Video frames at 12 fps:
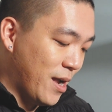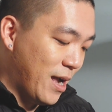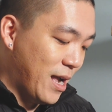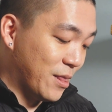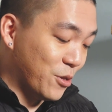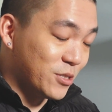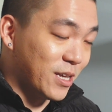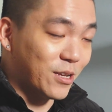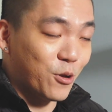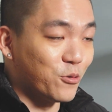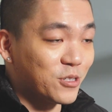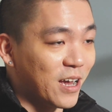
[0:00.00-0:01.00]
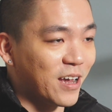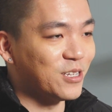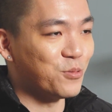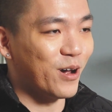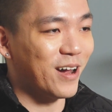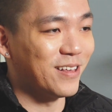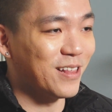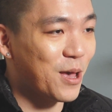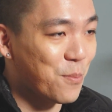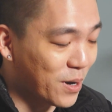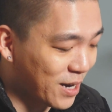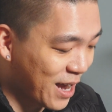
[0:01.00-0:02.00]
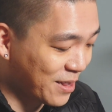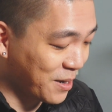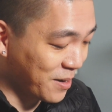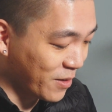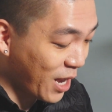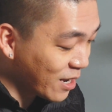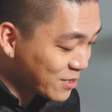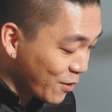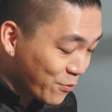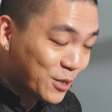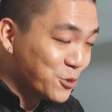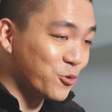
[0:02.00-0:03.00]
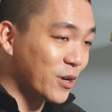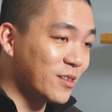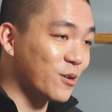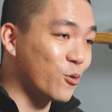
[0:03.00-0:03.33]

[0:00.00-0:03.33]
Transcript: And there's like no science behind that, but I definitely drink the